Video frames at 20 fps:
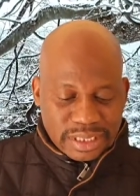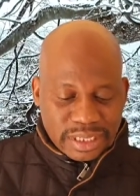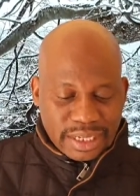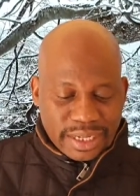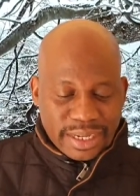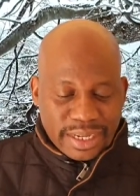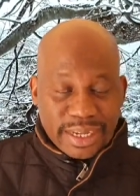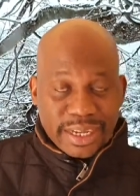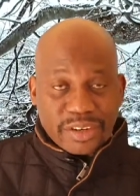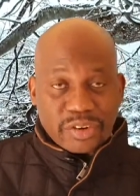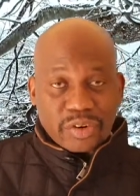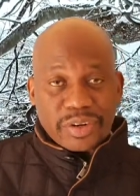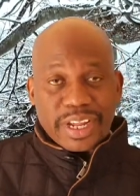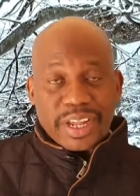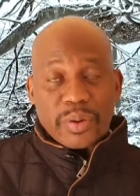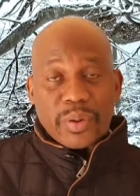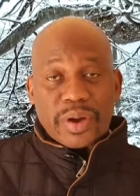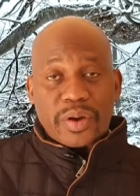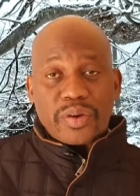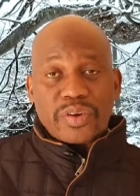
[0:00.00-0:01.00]
Uh,
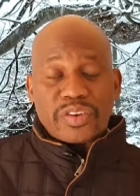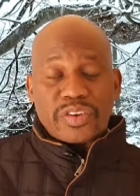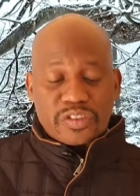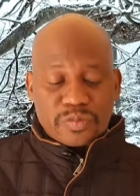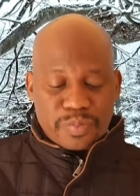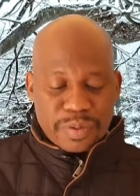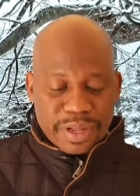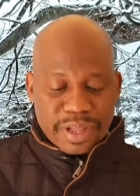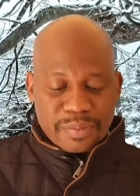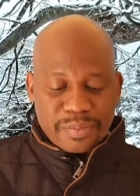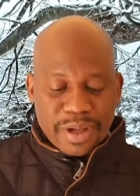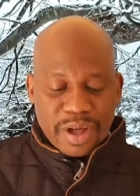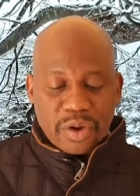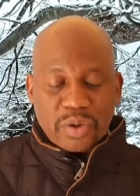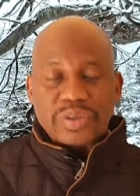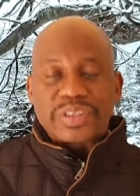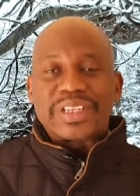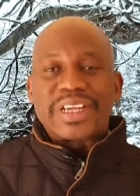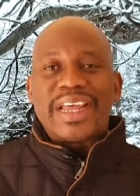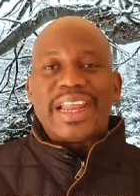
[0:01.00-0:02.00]
today, we're going to speak
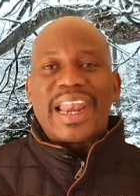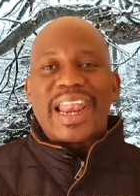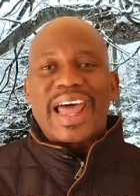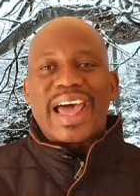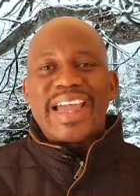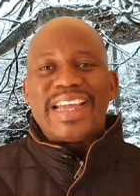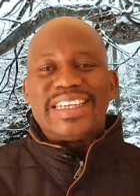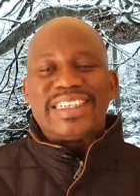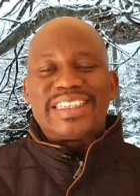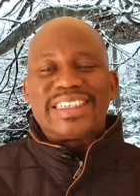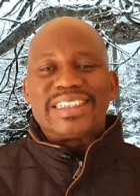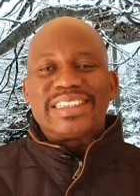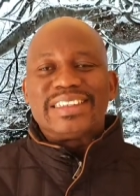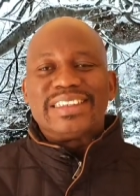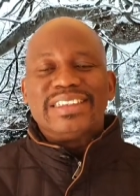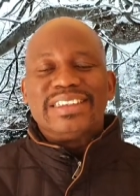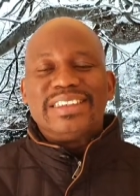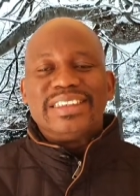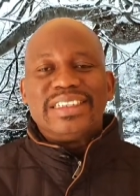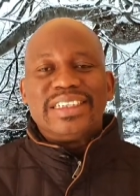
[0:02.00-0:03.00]
about light.
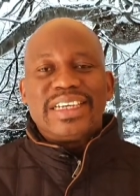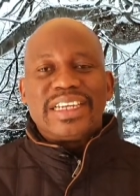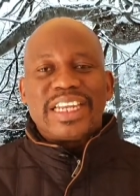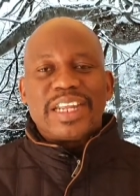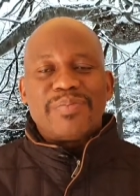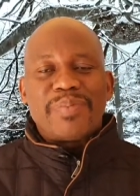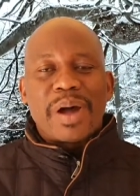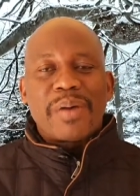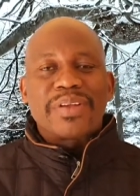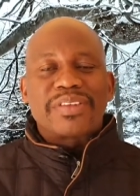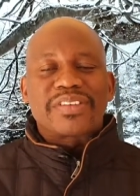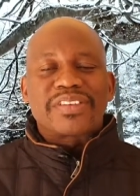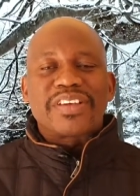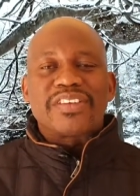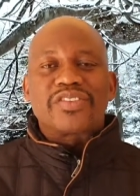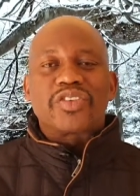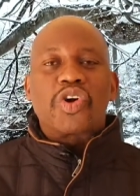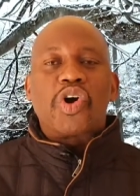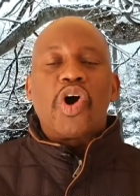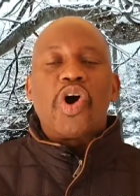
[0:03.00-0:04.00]
The Bible
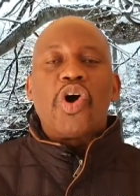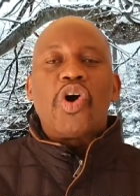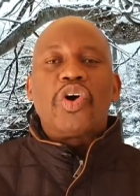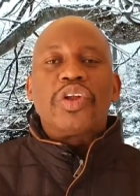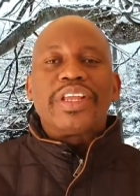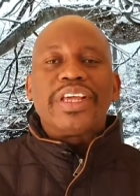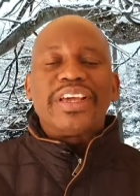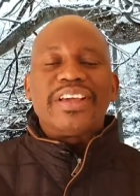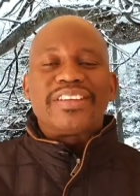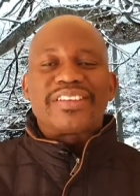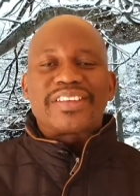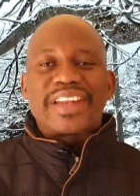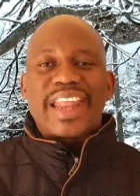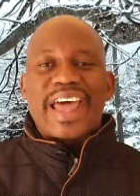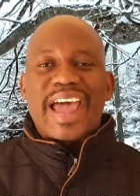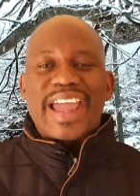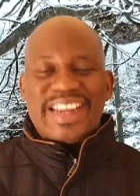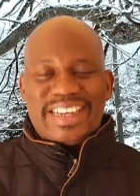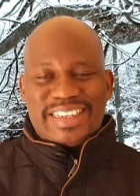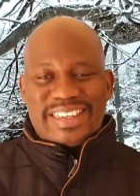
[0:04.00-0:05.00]
says, God is
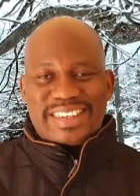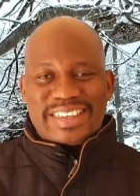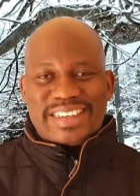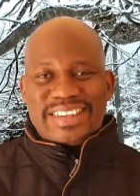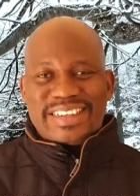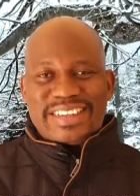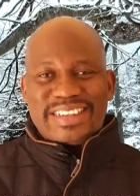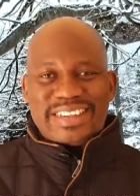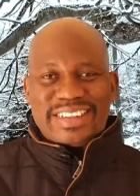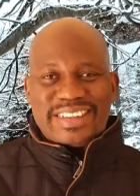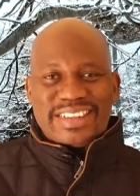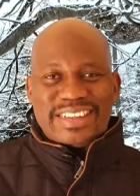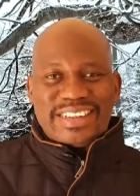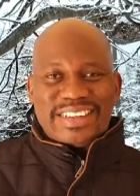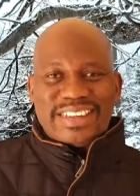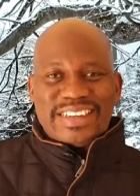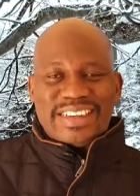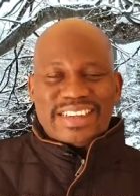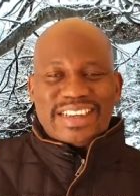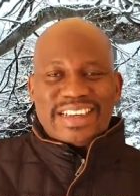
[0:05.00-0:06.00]
light.
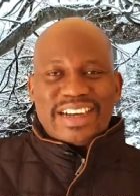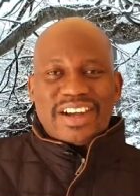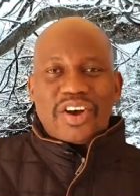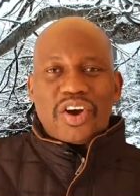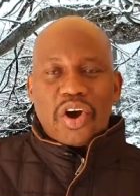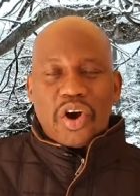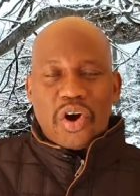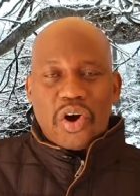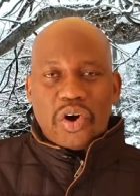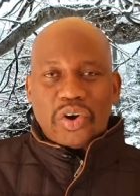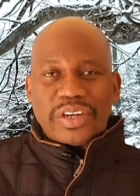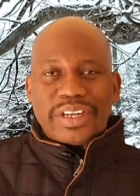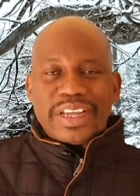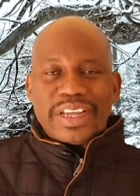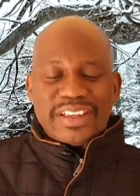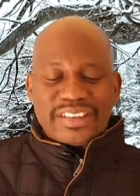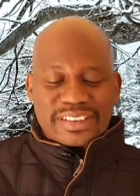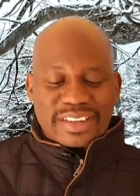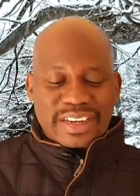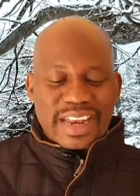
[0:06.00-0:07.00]
God
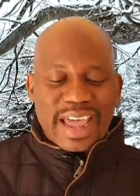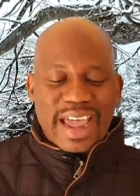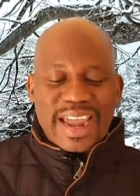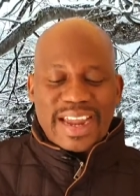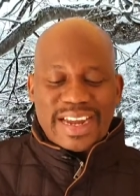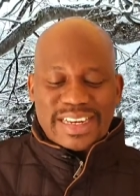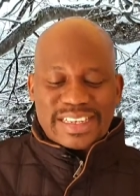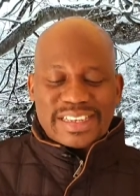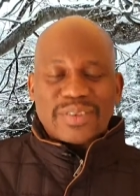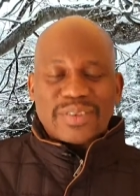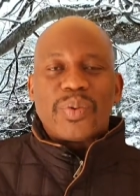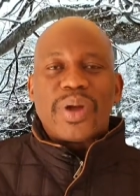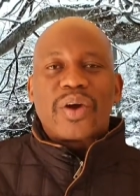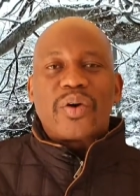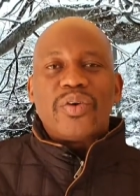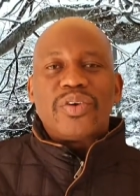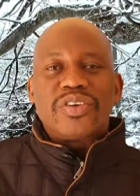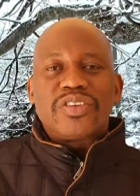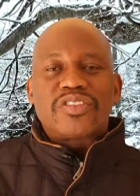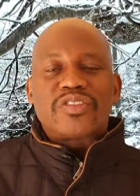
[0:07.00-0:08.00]
is light. We're
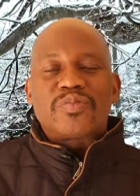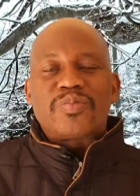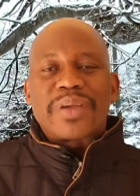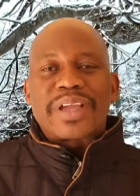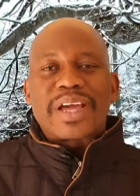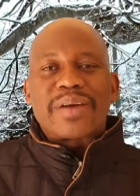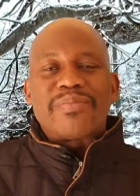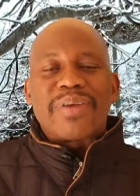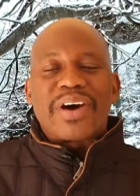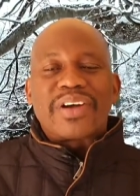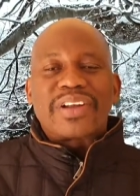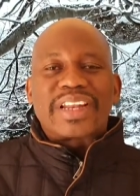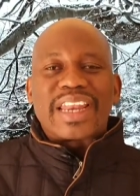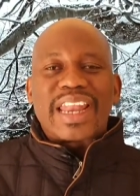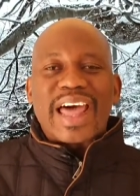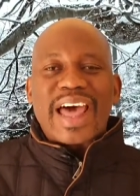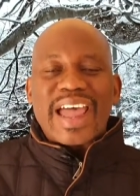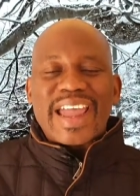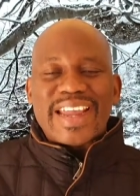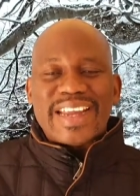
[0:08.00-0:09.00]
going to speak about
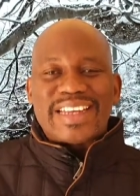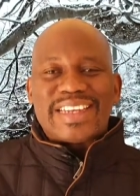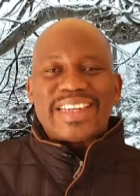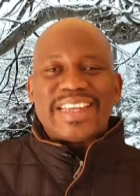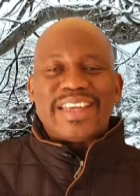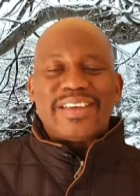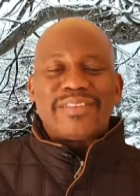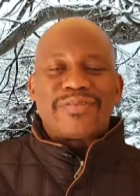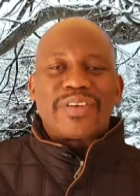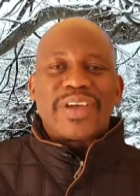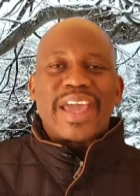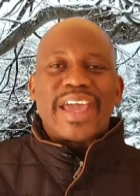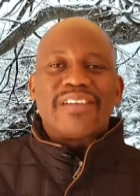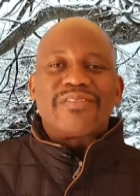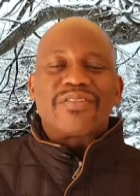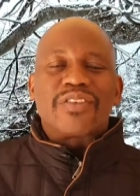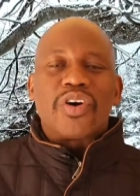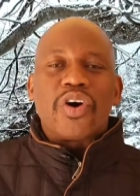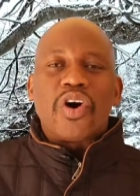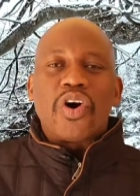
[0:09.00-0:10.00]
light. If you
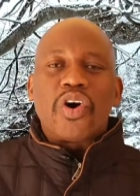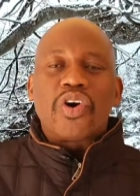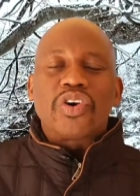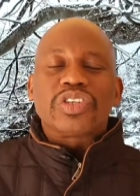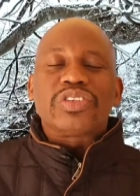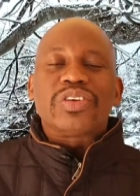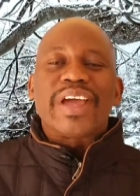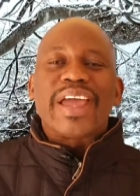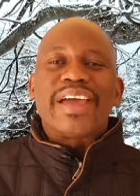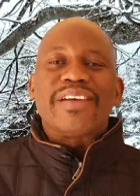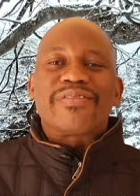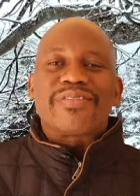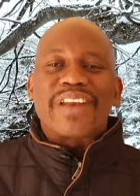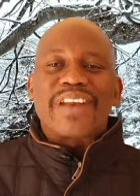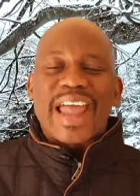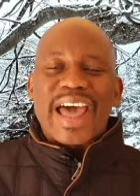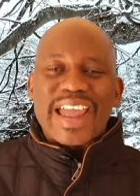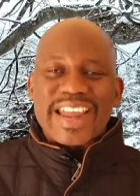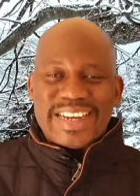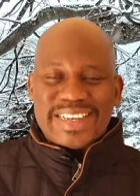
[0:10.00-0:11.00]
have God, you have
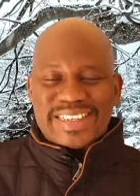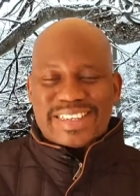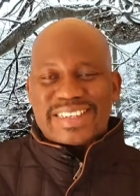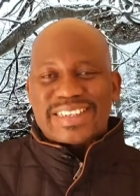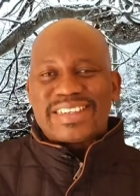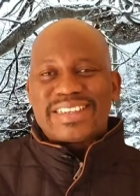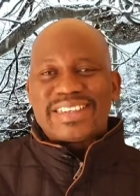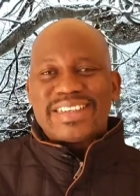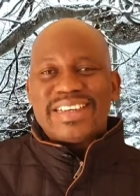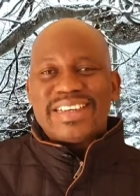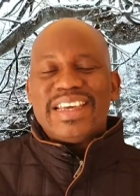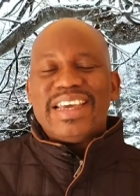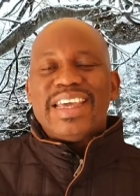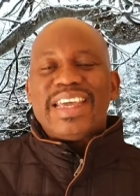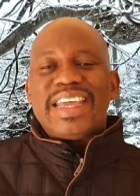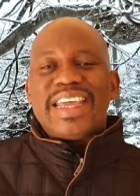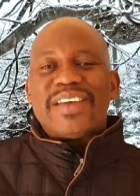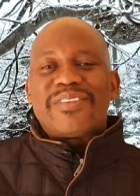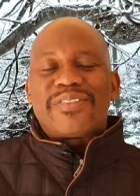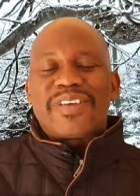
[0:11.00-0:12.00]
light.
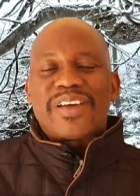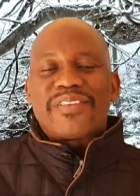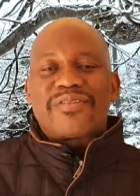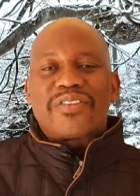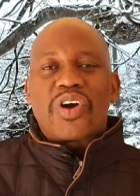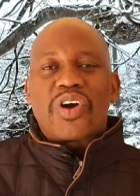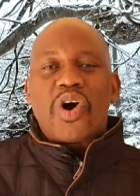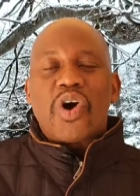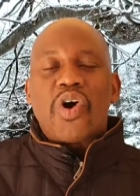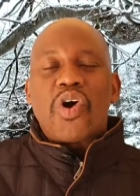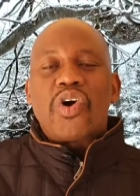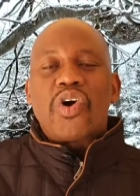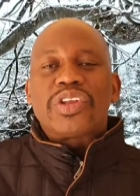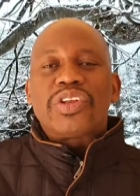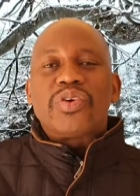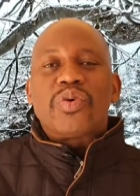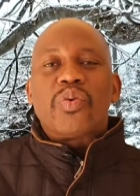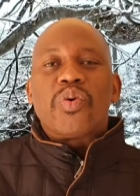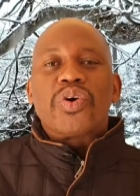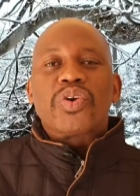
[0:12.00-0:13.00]
If you have
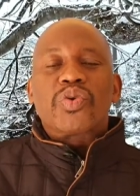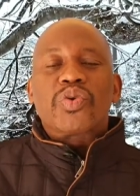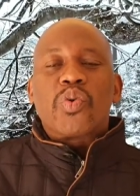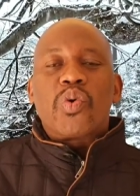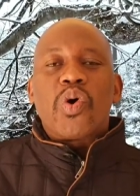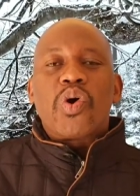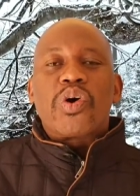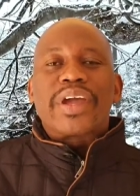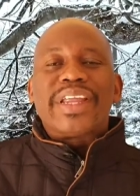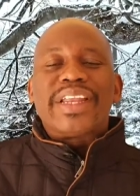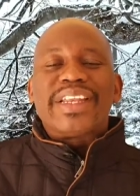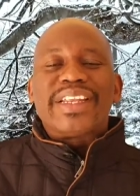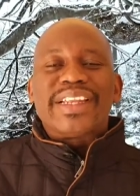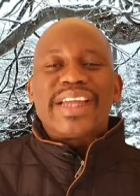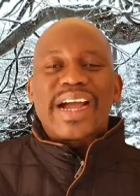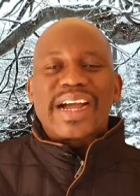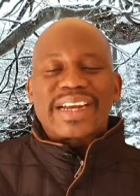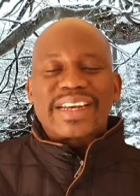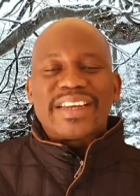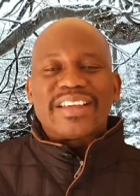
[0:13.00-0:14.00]
God, you won't walk in
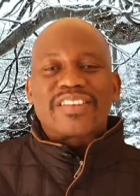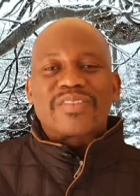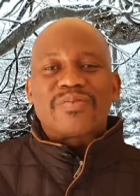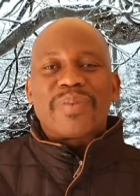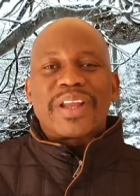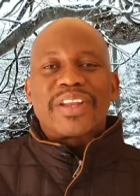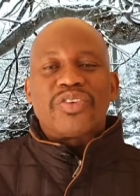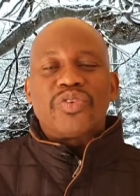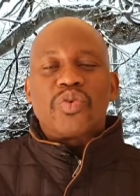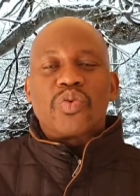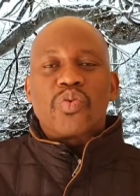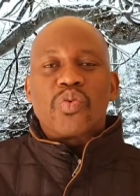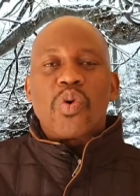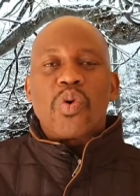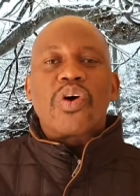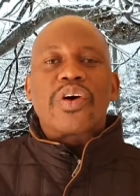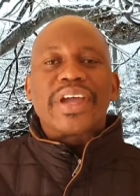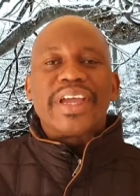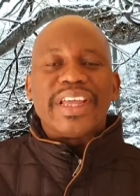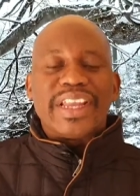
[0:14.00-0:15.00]
darkness, but you'll
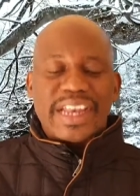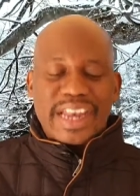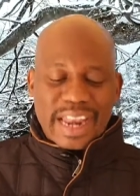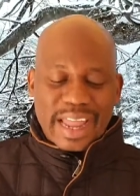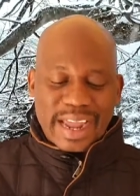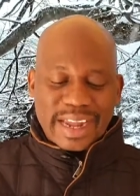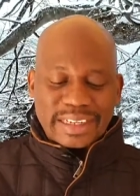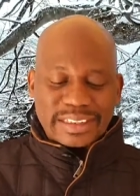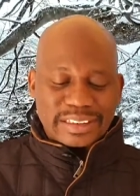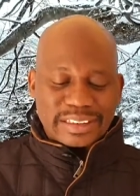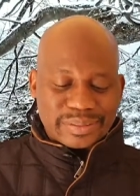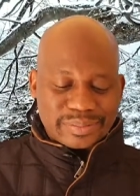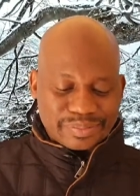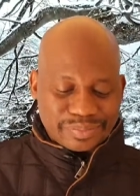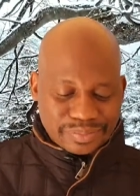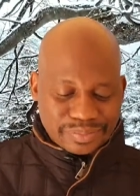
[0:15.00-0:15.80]
walk in light.